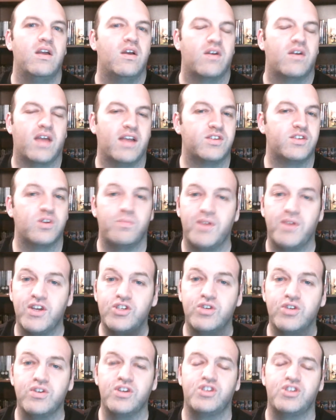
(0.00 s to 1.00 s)
Okay, so be
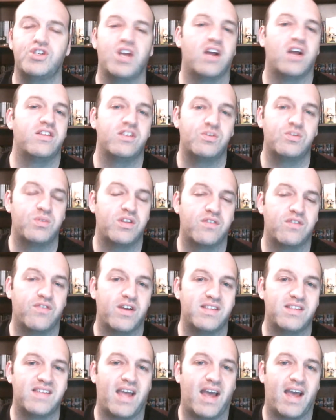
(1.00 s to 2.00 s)
sure to share this with your
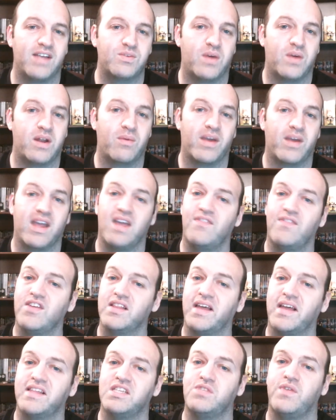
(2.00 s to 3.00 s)
friends as well. Anyway, if you
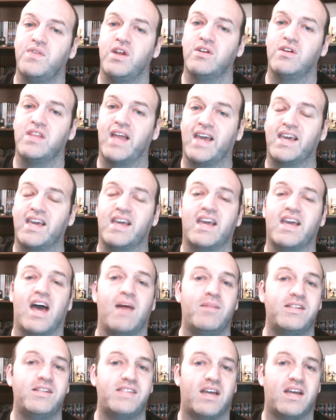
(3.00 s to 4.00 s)
like this video, like it,
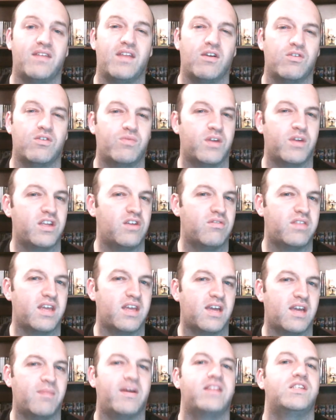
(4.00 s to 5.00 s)
comment down there with what you
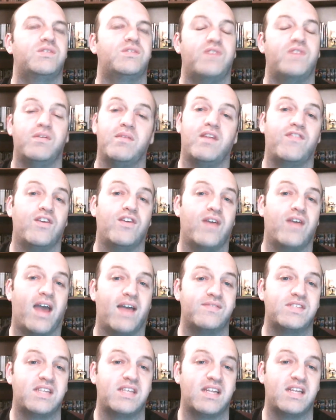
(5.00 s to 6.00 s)
think about this film if you
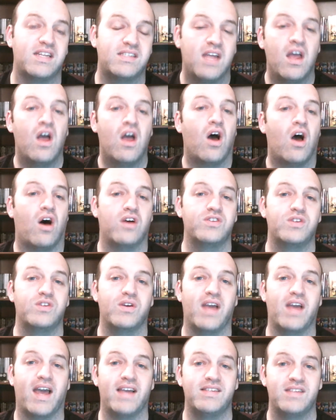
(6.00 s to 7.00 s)
have seen it. Also,
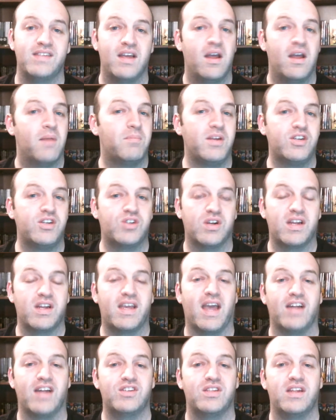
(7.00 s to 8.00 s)
guys, be sure to
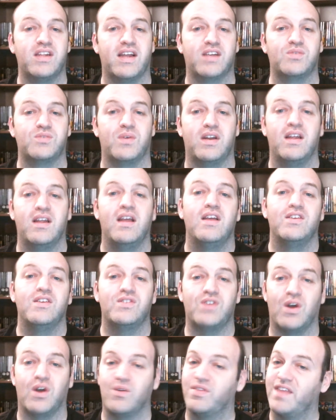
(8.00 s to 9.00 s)
catch the next one.
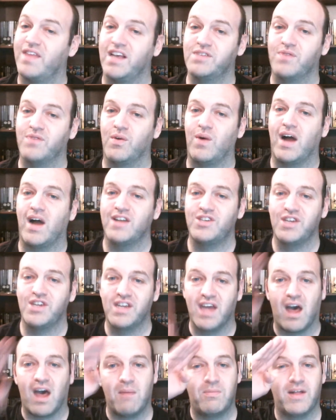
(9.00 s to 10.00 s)
So thanks for watching.
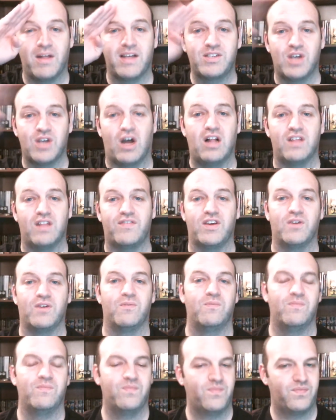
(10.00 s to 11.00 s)
God bless all of you.
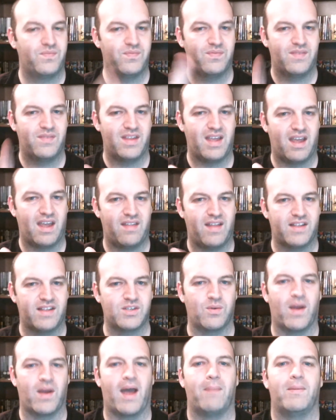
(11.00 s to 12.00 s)
And that's
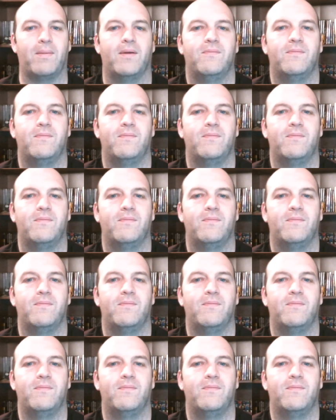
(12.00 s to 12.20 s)
a wrap.